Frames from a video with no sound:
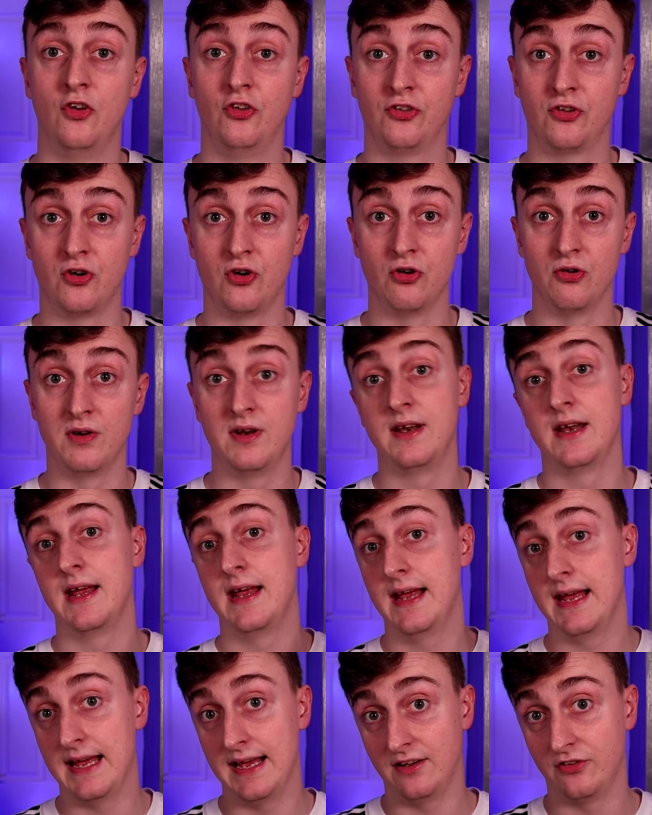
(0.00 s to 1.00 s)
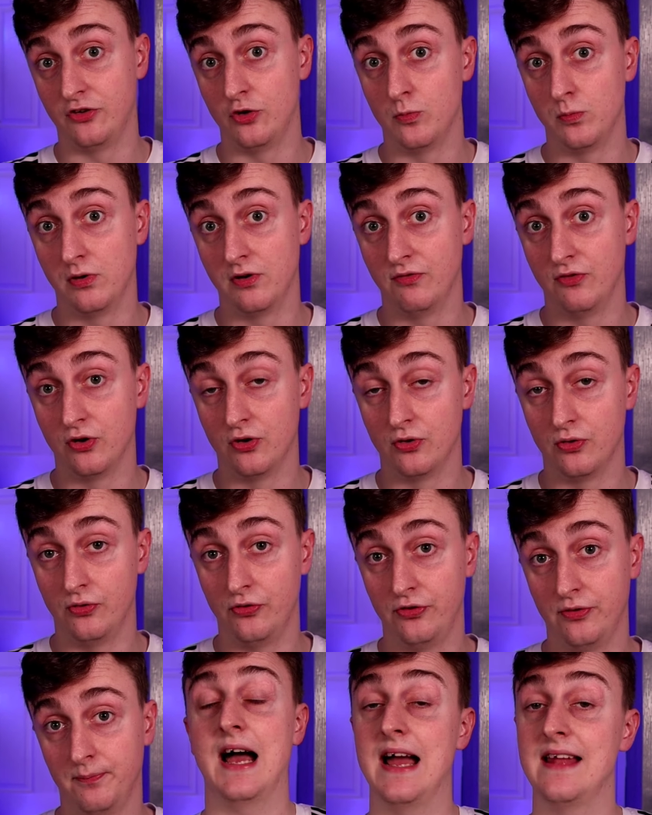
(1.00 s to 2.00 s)
scoring X number of
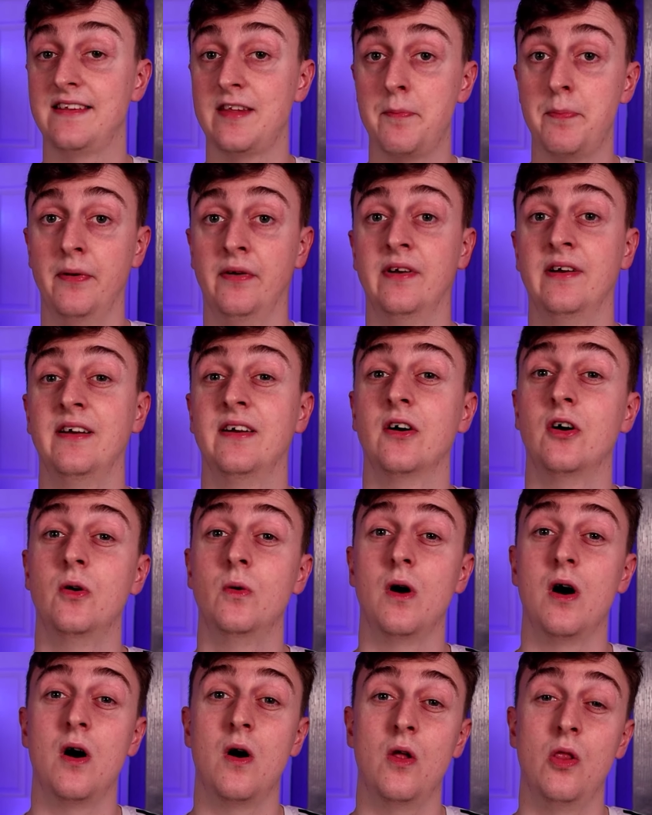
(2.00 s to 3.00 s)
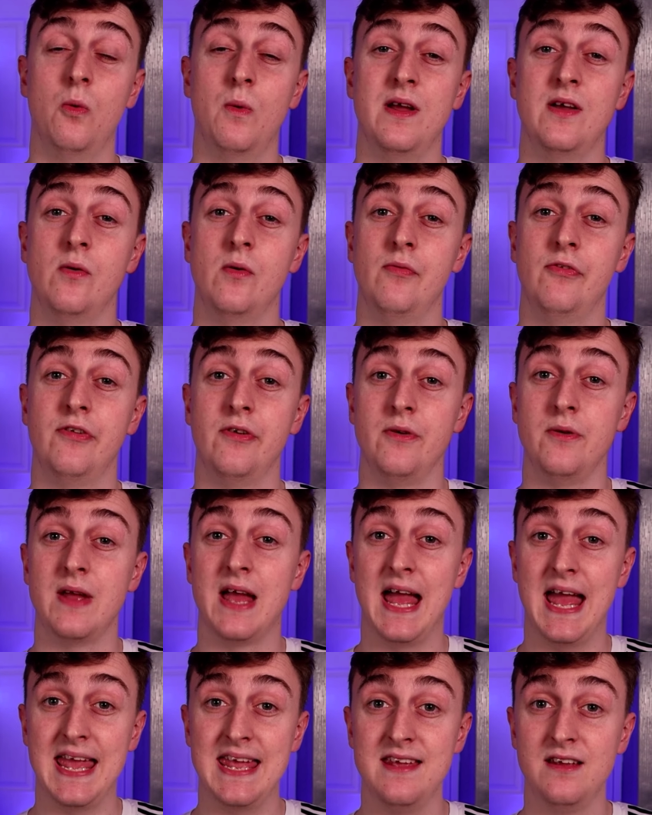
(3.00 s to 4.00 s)
goals. I typically go all the way up to
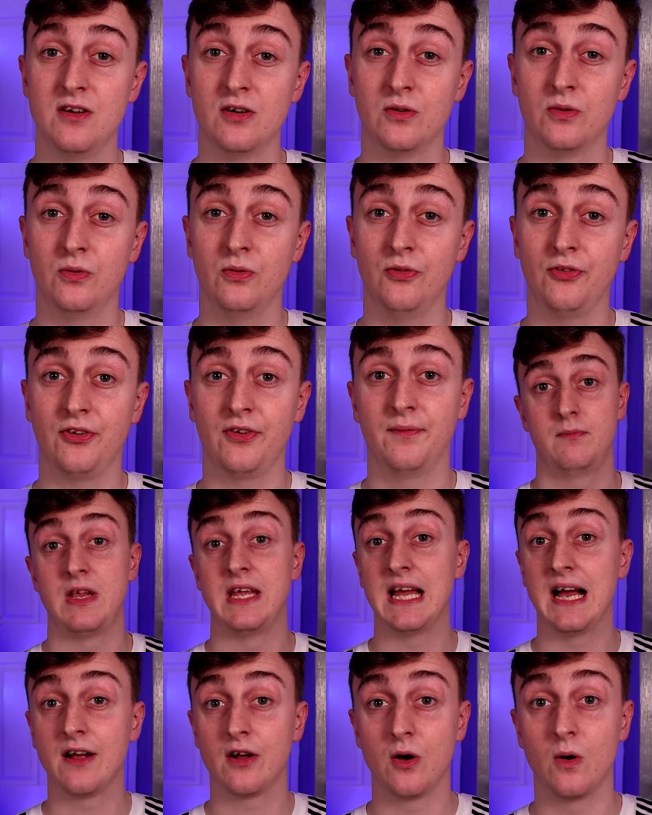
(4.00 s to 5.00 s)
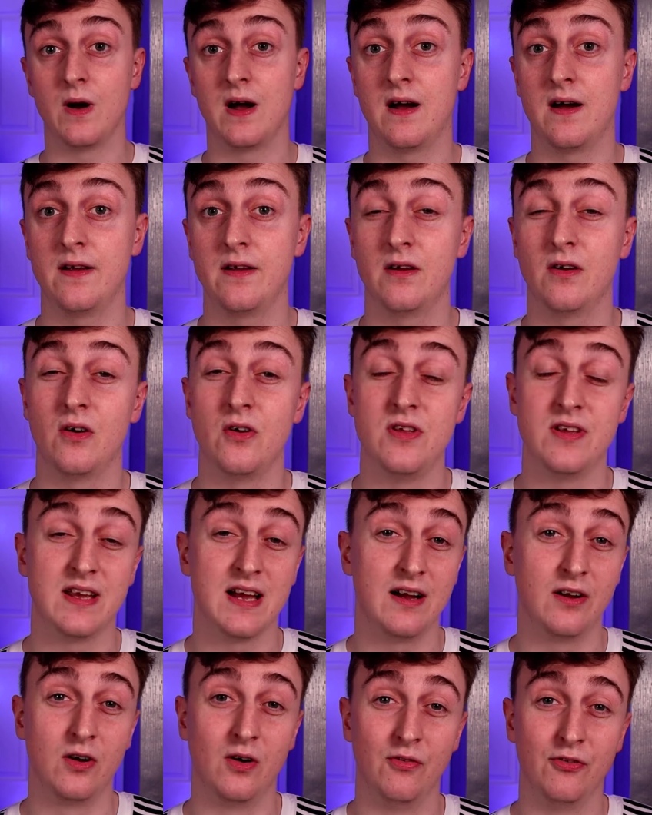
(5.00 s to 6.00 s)
eight goals. You can go higher or you
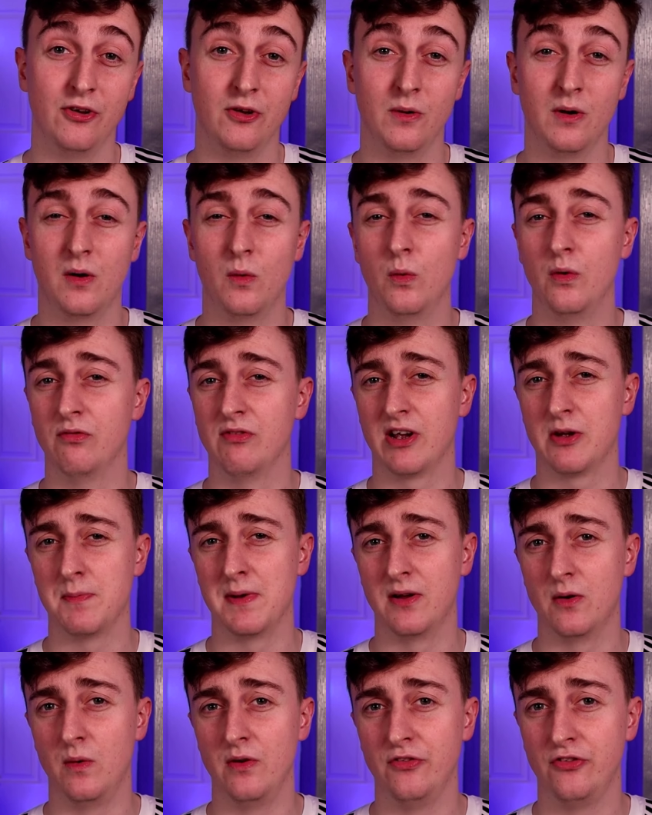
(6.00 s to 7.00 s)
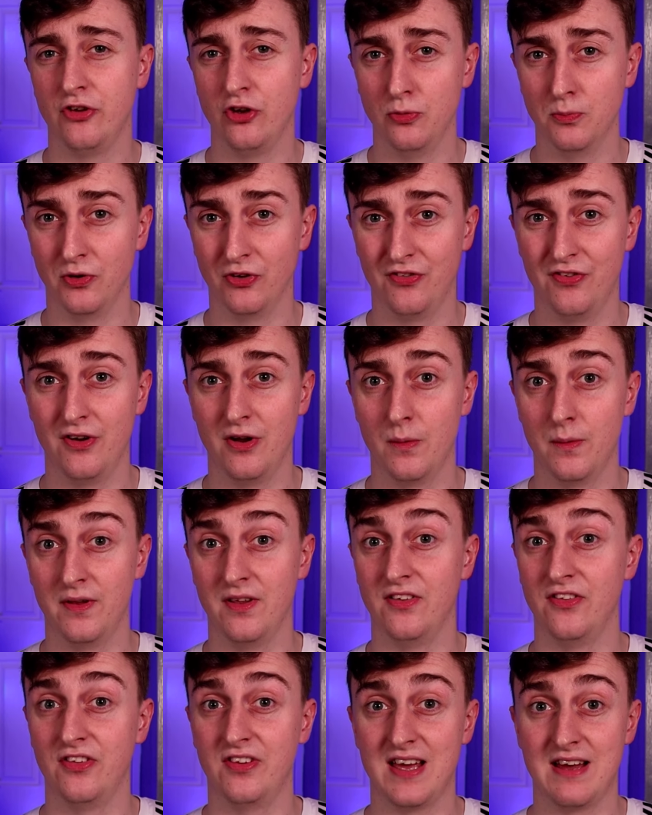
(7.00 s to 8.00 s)
can go fewer. I wouldn't recommend going too much fewer
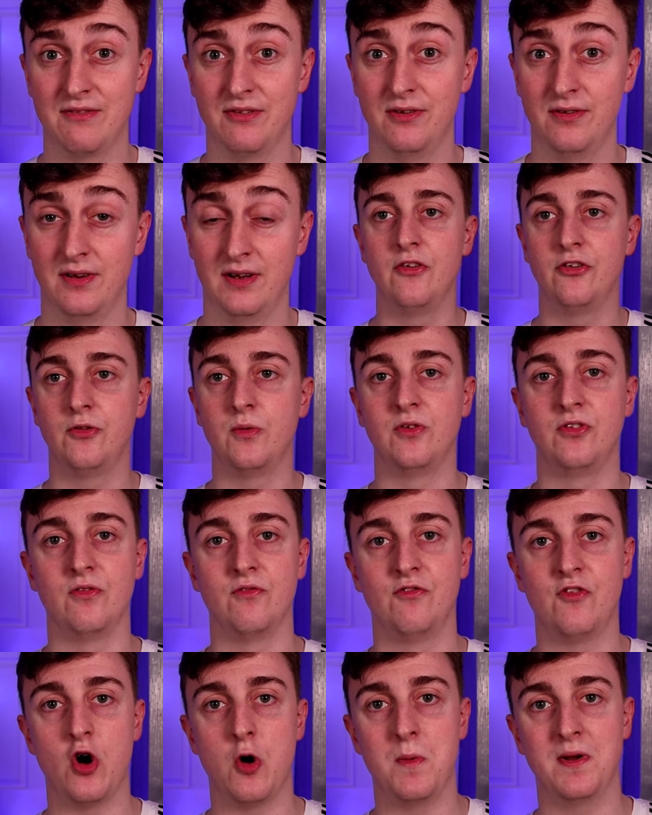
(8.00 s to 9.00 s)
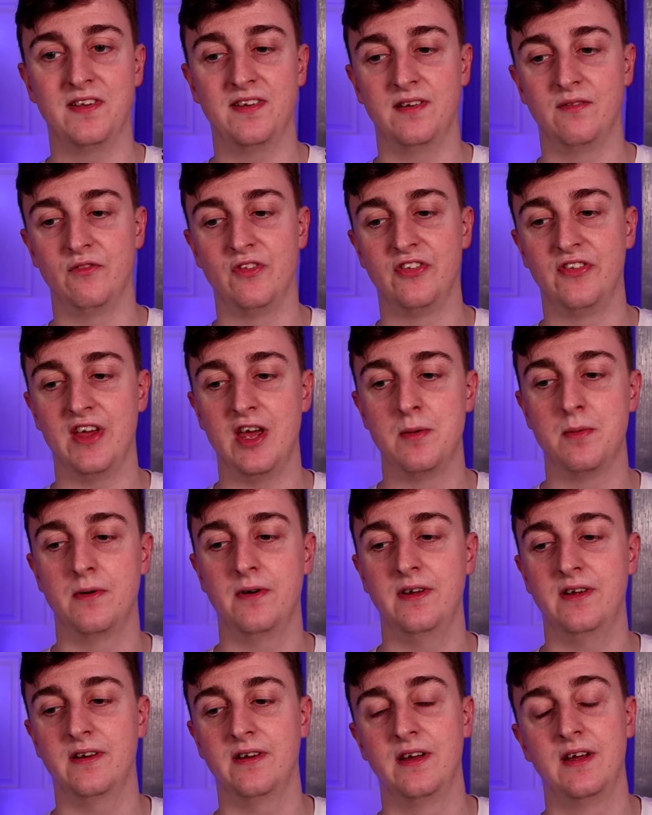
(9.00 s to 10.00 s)
than seven. I'm just doing some formatting of the table
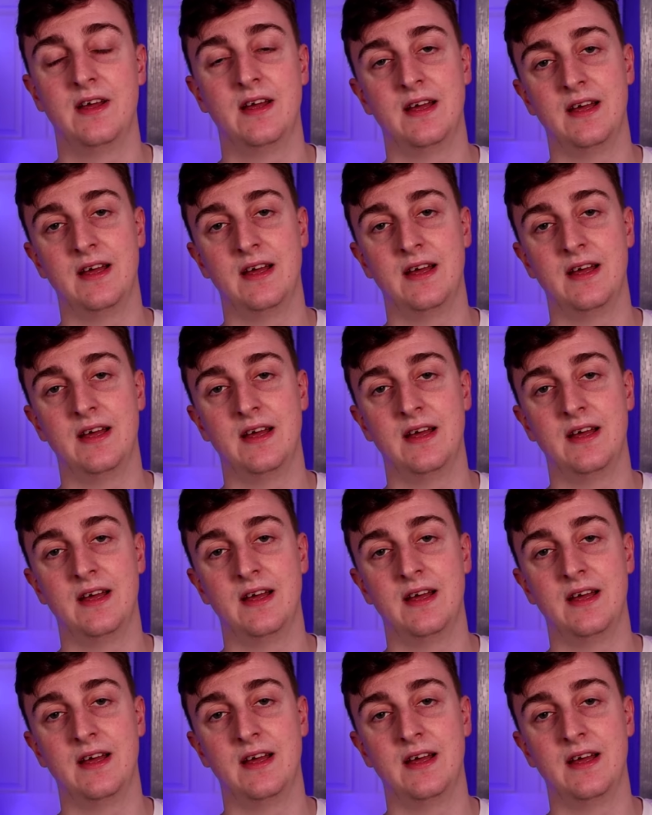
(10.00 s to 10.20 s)
here.